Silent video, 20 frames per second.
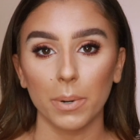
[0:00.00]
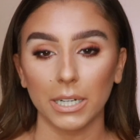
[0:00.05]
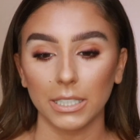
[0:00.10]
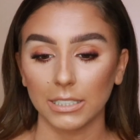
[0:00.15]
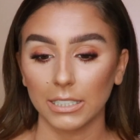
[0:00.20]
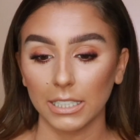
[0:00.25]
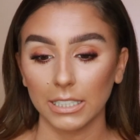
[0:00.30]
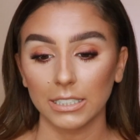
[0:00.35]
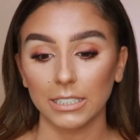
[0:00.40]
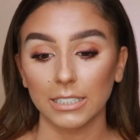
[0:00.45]

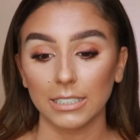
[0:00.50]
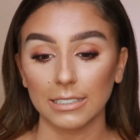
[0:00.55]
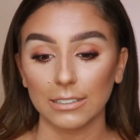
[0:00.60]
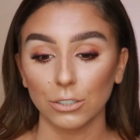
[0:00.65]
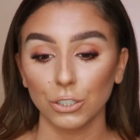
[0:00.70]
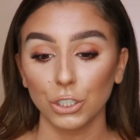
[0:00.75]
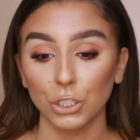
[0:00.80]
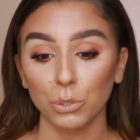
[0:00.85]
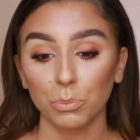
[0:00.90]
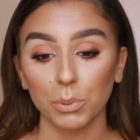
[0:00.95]
but it's
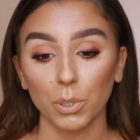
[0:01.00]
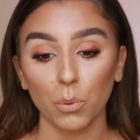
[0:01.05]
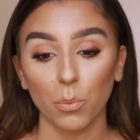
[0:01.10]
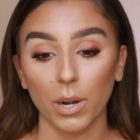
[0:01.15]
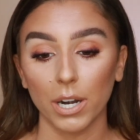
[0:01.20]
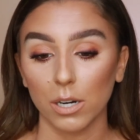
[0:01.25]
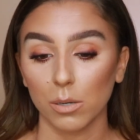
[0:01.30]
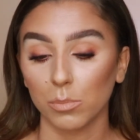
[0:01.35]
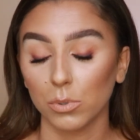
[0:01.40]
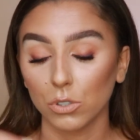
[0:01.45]
still super
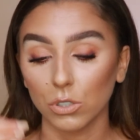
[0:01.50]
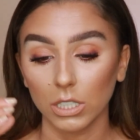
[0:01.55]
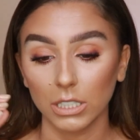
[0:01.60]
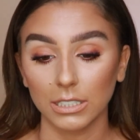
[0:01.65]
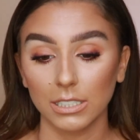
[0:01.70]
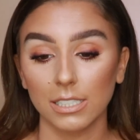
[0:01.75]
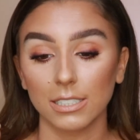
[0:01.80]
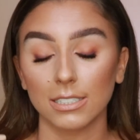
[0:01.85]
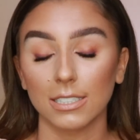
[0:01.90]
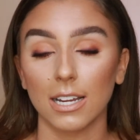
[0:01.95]
wearable
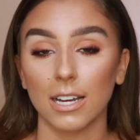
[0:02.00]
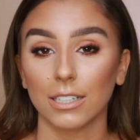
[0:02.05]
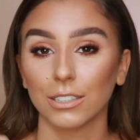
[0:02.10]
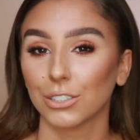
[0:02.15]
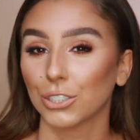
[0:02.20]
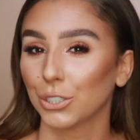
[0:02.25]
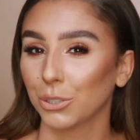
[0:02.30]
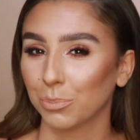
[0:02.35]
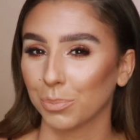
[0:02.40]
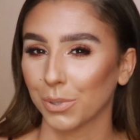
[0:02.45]
because it's not
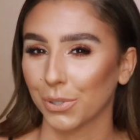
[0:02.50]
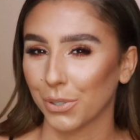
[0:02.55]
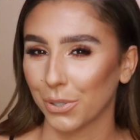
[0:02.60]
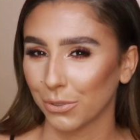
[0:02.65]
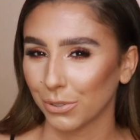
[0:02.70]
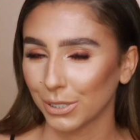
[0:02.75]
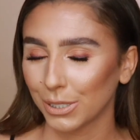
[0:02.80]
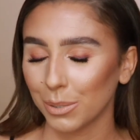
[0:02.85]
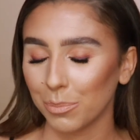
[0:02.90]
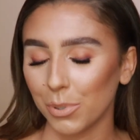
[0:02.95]
super
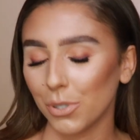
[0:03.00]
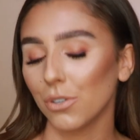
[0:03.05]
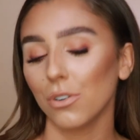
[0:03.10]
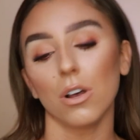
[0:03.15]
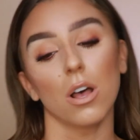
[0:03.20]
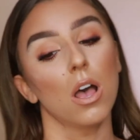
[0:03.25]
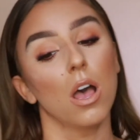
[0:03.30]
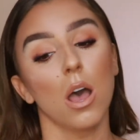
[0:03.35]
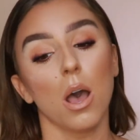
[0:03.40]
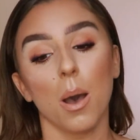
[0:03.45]
noticeable.
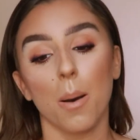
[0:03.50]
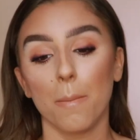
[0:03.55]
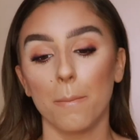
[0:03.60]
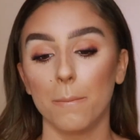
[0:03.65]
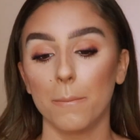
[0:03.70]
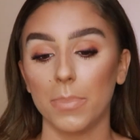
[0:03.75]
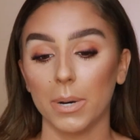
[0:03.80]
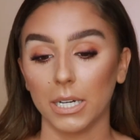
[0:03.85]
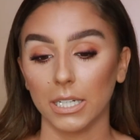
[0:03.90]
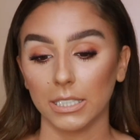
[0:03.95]

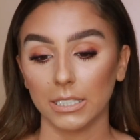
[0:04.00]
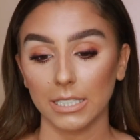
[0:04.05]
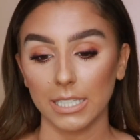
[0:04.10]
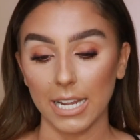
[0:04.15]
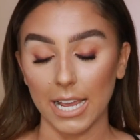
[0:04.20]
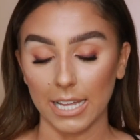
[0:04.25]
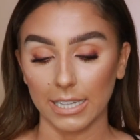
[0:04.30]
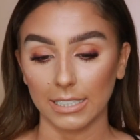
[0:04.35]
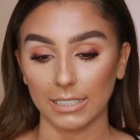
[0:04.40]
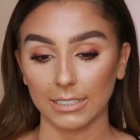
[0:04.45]
But
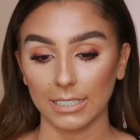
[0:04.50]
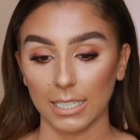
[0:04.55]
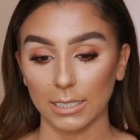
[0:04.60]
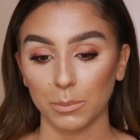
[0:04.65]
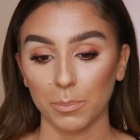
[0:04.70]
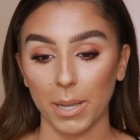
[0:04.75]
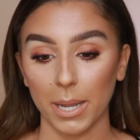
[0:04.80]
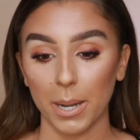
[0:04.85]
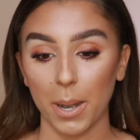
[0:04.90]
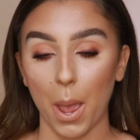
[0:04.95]
yeah, this has
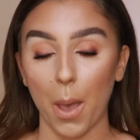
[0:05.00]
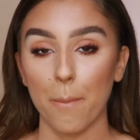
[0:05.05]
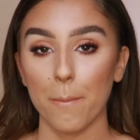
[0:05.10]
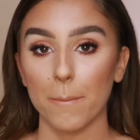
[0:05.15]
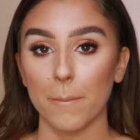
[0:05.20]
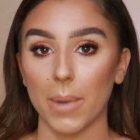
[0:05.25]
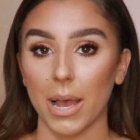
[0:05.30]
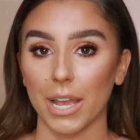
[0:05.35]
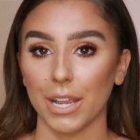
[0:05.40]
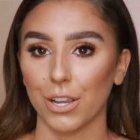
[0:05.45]
been
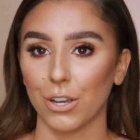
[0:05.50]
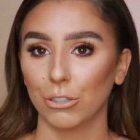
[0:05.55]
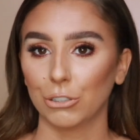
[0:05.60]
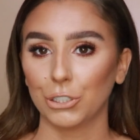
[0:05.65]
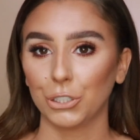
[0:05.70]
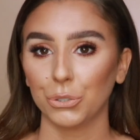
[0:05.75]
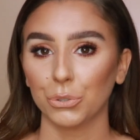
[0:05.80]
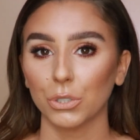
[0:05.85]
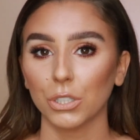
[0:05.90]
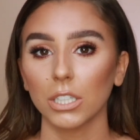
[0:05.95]
my
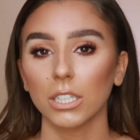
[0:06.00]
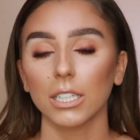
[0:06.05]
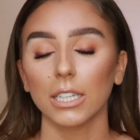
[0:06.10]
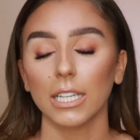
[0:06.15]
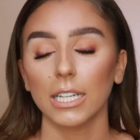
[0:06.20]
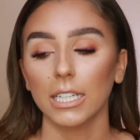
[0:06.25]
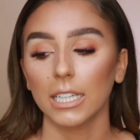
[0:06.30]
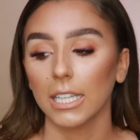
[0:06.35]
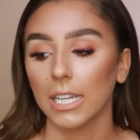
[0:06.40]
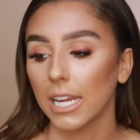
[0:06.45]
go-to look
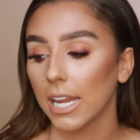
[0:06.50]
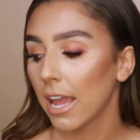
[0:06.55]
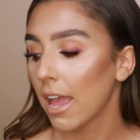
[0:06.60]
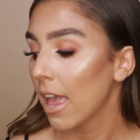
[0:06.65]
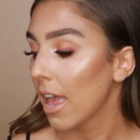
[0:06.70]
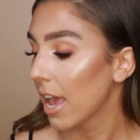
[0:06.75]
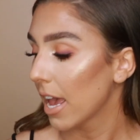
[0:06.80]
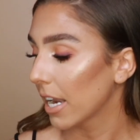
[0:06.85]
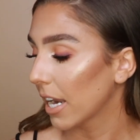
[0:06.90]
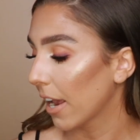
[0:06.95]
lately,
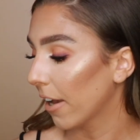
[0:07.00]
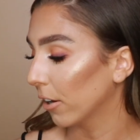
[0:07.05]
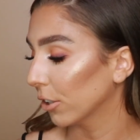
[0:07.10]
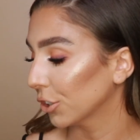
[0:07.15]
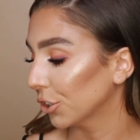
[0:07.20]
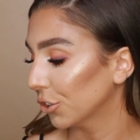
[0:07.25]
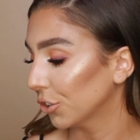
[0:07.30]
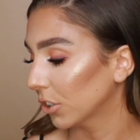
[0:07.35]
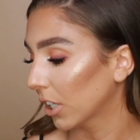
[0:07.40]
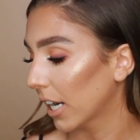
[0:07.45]
and I
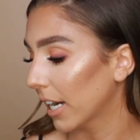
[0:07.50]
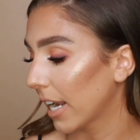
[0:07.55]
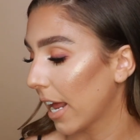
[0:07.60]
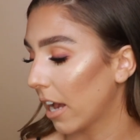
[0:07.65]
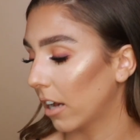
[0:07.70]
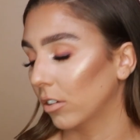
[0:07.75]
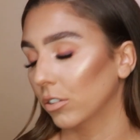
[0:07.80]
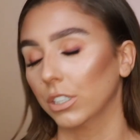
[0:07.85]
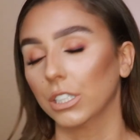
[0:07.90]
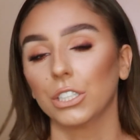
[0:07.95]
also tried
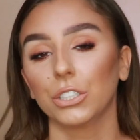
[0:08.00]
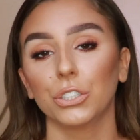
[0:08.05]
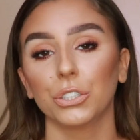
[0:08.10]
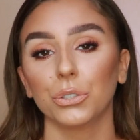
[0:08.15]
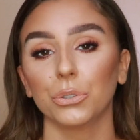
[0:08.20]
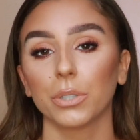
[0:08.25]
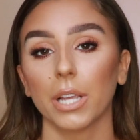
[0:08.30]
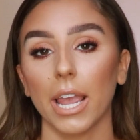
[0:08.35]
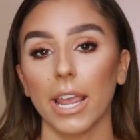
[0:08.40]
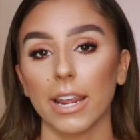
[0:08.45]
out the
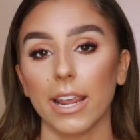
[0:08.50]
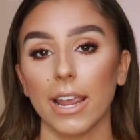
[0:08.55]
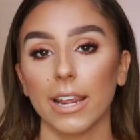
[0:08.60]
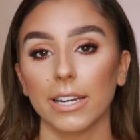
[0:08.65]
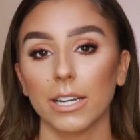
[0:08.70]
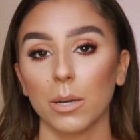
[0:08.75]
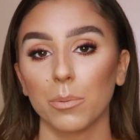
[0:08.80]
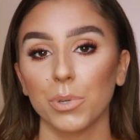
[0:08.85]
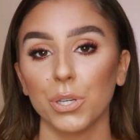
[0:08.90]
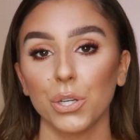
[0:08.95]
new
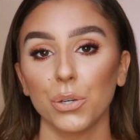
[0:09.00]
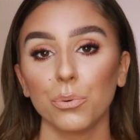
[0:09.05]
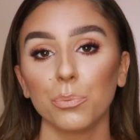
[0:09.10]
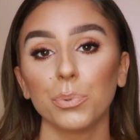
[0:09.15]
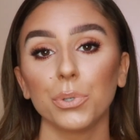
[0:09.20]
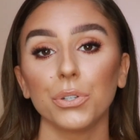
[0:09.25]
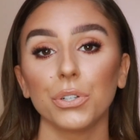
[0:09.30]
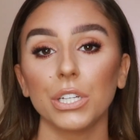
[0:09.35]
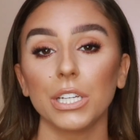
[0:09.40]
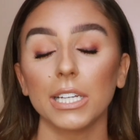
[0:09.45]
KKW
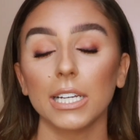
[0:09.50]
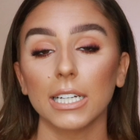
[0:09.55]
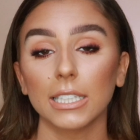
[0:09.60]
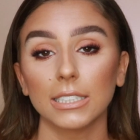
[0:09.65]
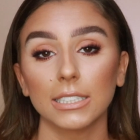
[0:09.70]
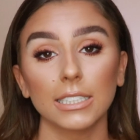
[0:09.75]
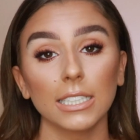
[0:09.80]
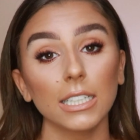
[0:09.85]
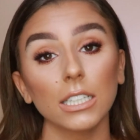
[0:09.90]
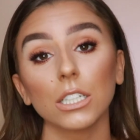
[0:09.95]
Beauty
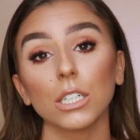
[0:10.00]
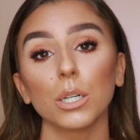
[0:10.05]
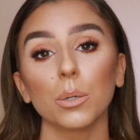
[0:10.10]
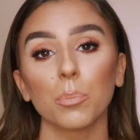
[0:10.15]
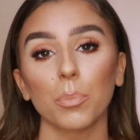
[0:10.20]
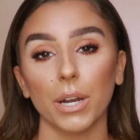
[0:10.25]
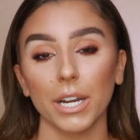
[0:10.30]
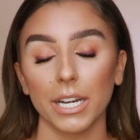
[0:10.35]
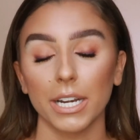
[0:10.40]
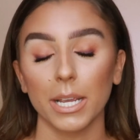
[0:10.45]
Concealer,
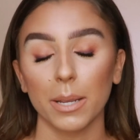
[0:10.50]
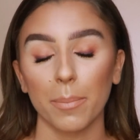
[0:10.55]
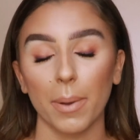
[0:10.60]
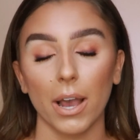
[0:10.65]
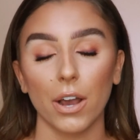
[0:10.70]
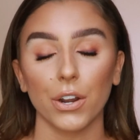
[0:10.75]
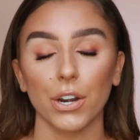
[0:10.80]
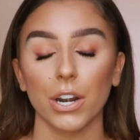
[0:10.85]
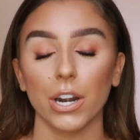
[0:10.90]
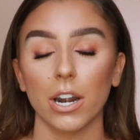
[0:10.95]
Brightening
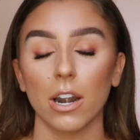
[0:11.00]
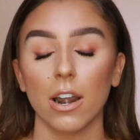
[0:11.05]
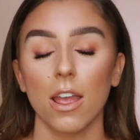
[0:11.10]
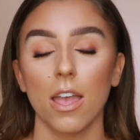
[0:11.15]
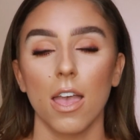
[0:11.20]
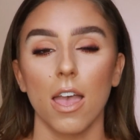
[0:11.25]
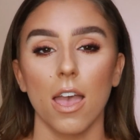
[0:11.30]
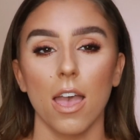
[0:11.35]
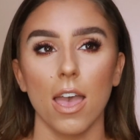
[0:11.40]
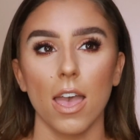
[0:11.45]
Powder,
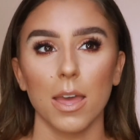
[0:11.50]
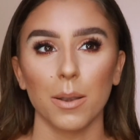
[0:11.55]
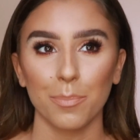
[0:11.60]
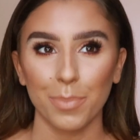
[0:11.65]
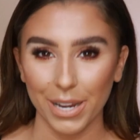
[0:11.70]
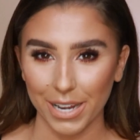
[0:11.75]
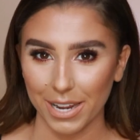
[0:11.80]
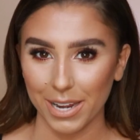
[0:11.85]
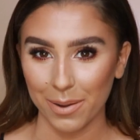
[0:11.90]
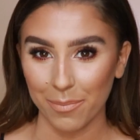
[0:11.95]
and
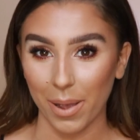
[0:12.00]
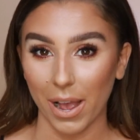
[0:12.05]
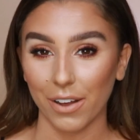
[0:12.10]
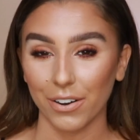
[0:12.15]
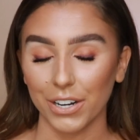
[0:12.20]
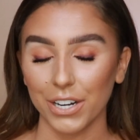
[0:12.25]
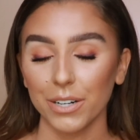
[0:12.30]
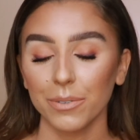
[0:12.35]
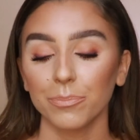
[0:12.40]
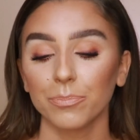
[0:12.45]
Baking
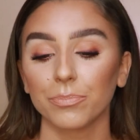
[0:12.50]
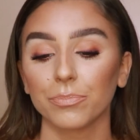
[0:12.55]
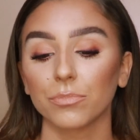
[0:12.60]
Powder.